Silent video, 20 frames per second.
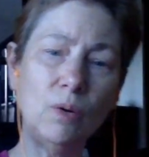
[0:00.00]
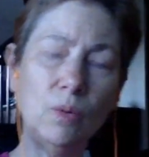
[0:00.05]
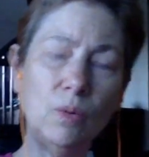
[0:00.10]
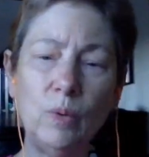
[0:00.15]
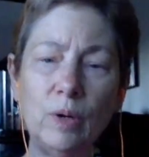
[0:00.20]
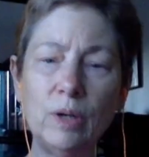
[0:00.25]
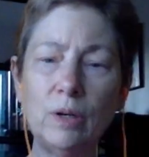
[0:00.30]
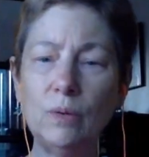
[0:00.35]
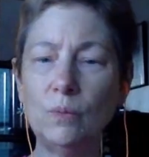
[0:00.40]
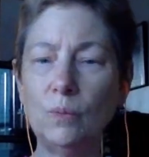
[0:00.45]
"Oh,
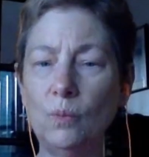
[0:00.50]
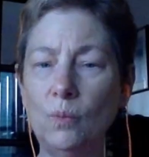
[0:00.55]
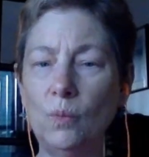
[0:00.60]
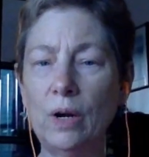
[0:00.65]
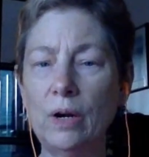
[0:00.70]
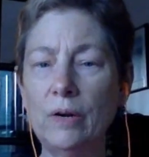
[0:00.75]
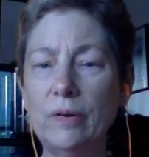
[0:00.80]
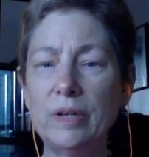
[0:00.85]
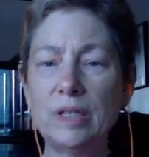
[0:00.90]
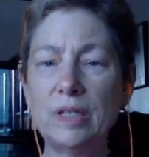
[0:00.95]

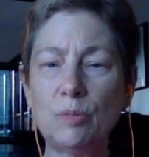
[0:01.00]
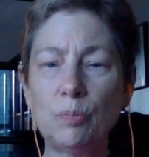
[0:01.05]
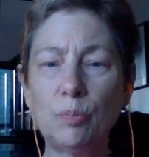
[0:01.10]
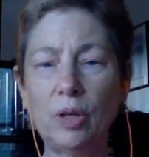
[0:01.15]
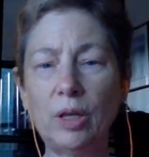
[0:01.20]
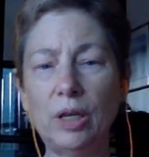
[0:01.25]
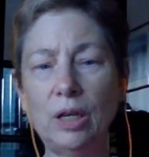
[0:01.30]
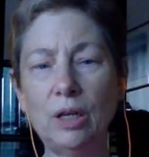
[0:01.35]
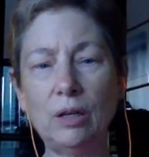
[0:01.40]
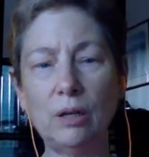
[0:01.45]
where is
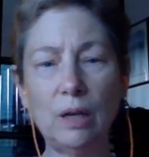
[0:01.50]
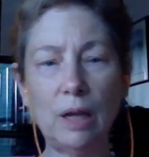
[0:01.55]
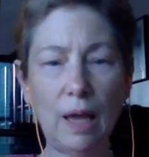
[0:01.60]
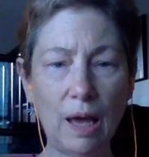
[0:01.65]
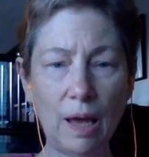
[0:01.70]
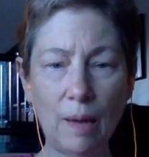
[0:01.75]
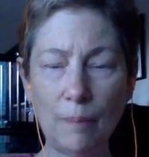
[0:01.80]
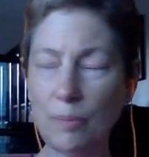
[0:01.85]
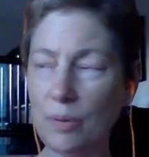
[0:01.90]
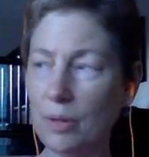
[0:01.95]
splitting going to
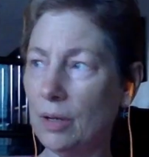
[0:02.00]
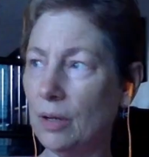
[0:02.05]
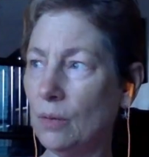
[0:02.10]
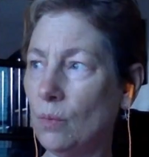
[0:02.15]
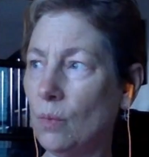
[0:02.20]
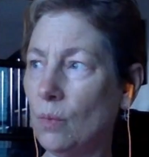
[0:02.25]
happen,